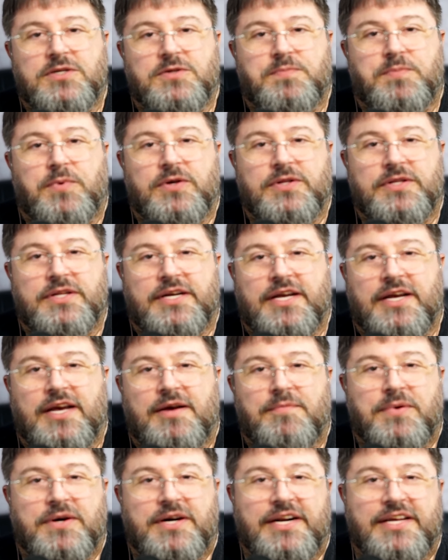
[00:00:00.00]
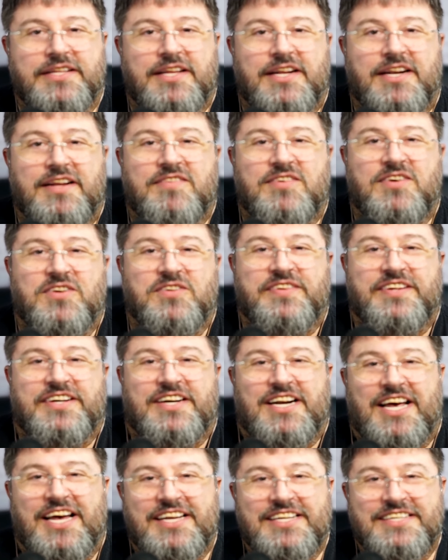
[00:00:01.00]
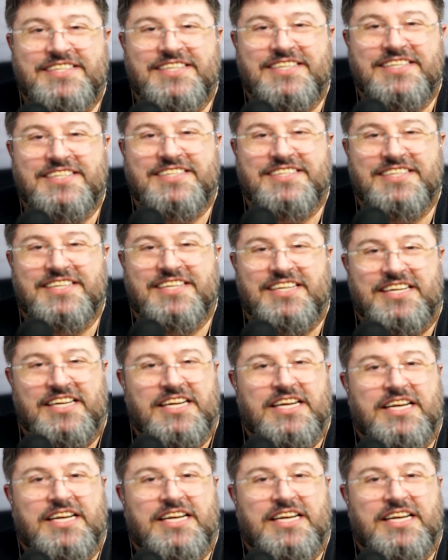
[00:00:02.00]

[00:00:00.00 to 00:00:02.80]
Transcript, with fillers: point they can upgrade the level of their license uh,